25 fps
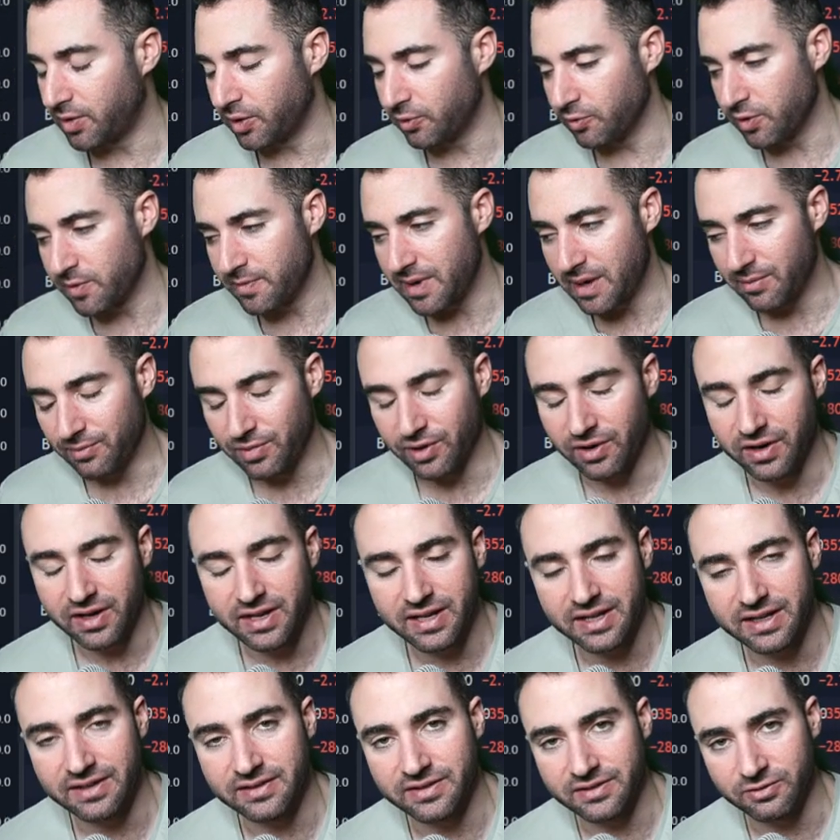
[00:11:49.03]
But remember,
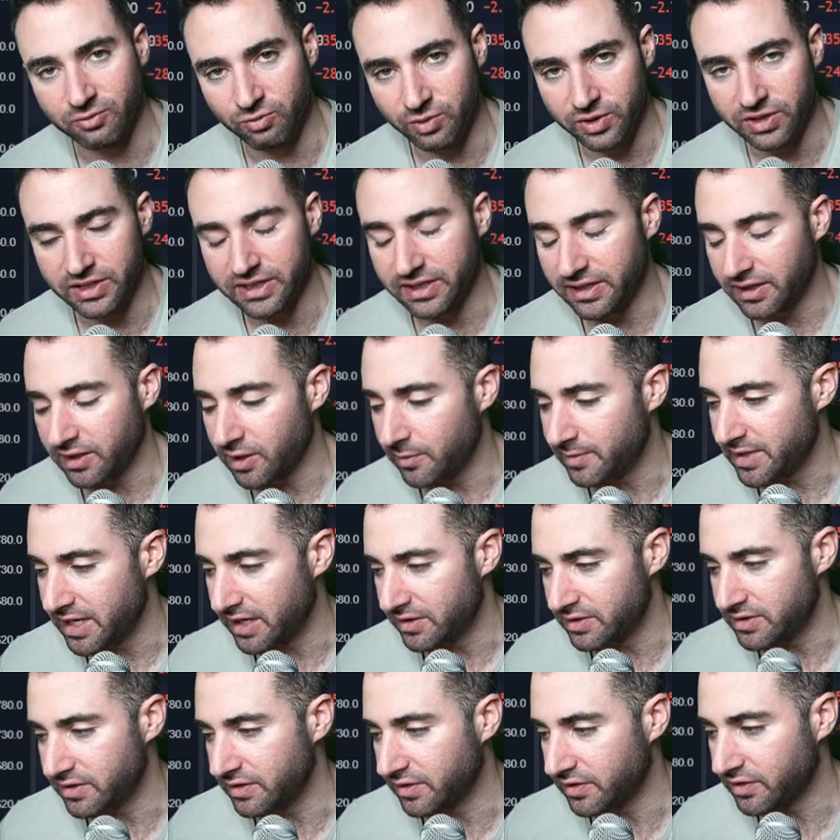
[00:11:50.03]
it's really going to come
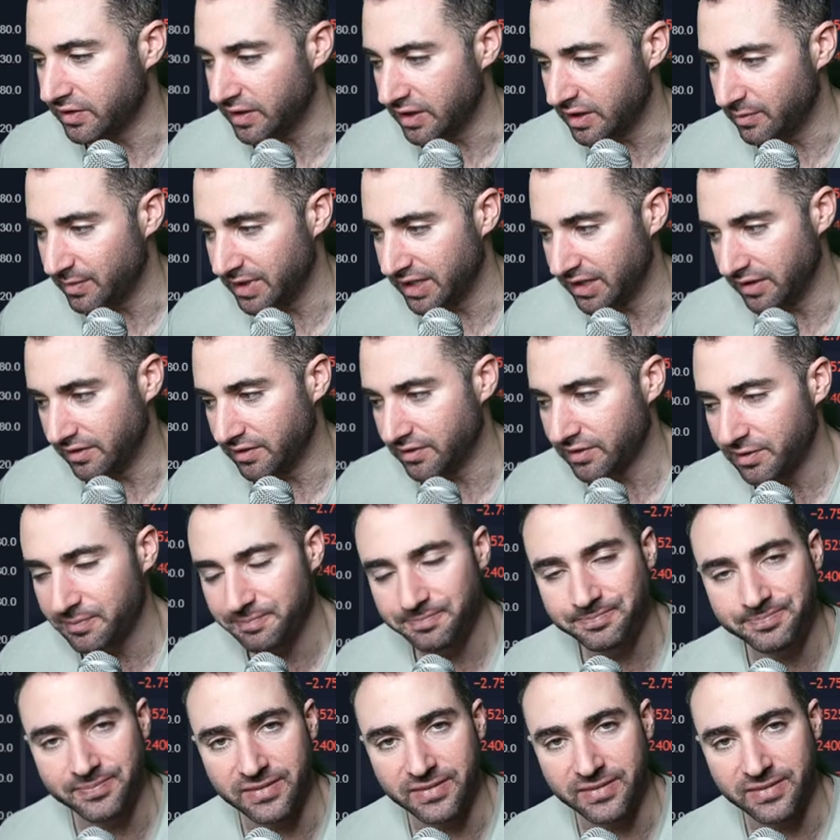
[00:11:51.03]
down to the CMEs.